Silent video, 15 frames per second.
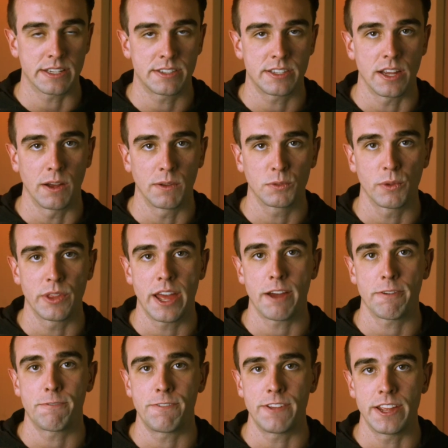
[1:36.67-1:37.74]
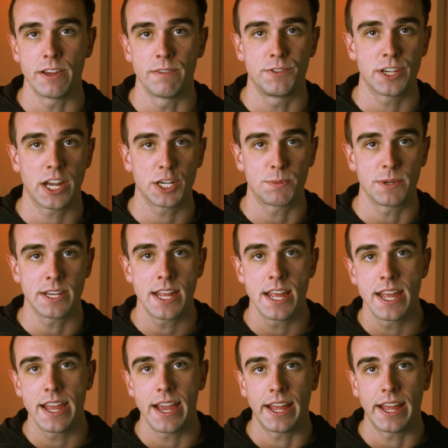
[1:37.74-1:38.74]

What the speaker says: selves without fear of judgment